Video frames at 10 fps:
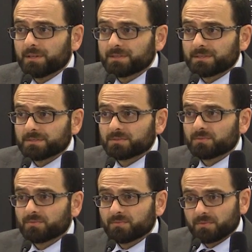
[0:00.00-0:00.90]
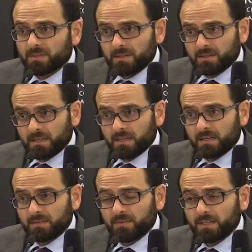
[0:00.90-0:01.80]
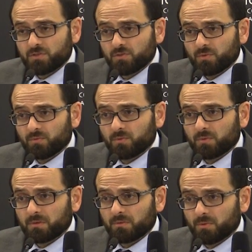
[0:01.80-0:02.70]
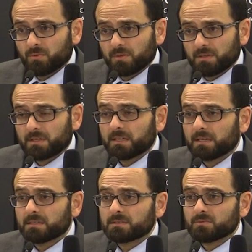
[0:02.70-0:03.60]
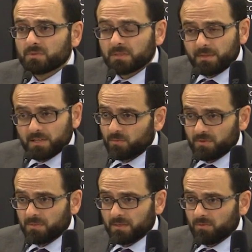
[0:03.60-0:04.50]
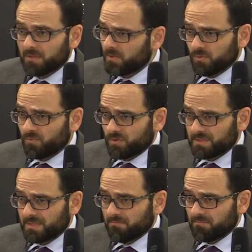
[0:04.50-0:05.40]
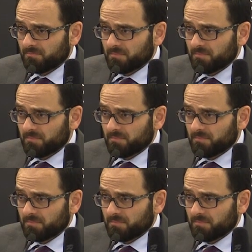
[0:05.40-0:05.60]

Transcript: the essence of uh, the revelation of your Lord is to debate with people, not to force them.